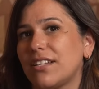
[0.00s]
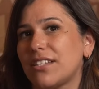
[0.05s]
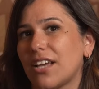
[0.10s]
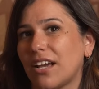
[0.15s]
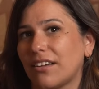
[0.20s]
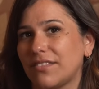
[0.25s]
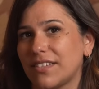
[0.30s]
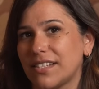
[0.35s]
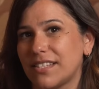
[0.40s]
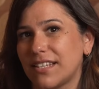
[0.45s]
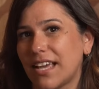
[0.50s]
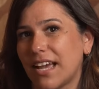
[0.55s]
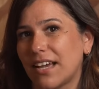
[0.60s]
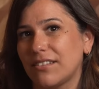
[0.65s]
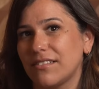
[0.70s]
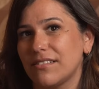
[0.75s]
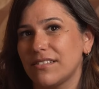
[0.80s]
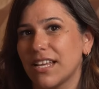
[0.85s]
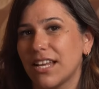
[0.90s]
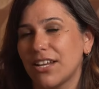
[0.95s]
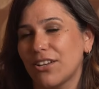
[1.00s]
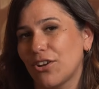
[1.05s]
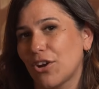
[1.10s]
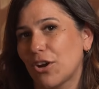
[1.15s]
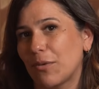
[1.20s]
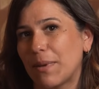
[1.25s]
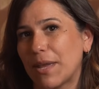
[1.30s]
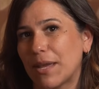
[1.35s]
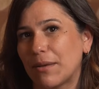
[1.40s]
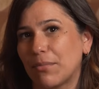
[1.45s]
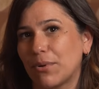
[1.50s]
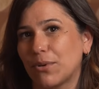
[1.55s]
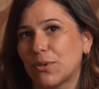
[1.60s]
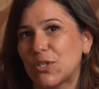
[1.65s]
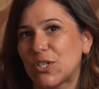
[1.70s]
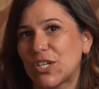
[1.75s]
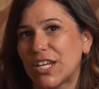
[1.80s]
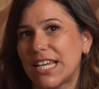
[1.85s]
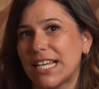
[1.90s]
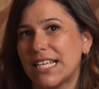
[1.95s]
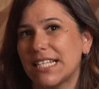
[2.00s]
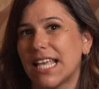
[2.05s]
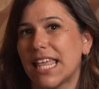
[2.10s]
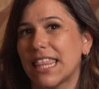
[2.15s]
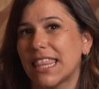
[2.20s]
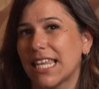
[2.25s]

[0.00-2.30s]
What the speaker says: toughest sounds in European Portuguese.